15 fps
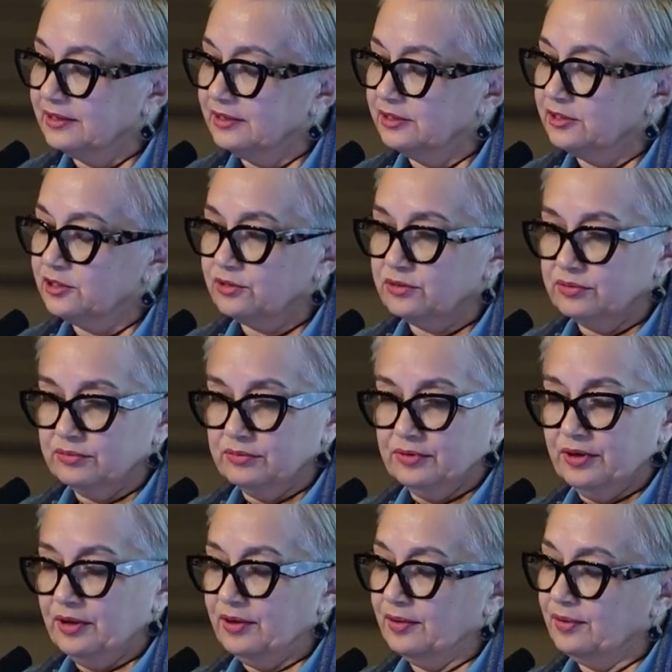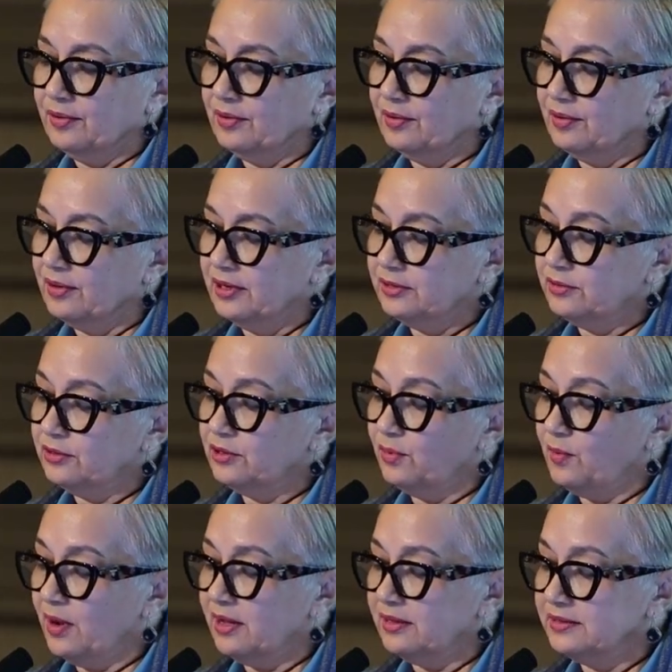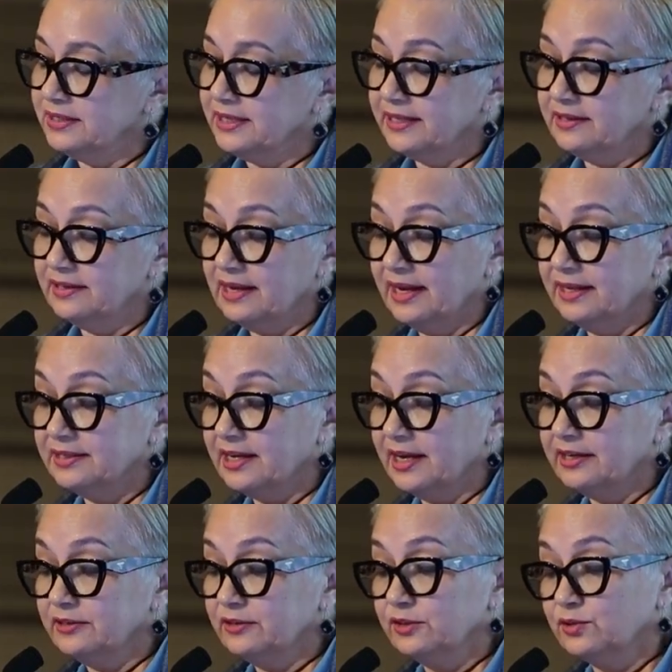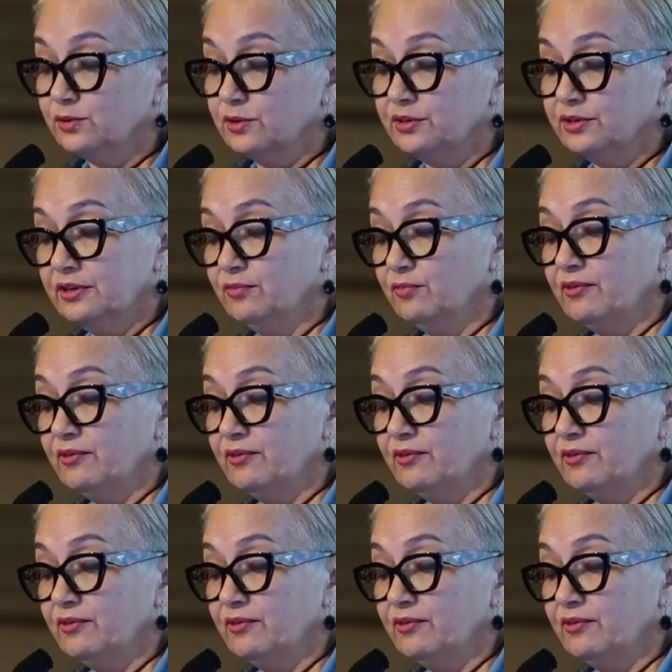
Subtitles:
So it took a while to get the land title sorted,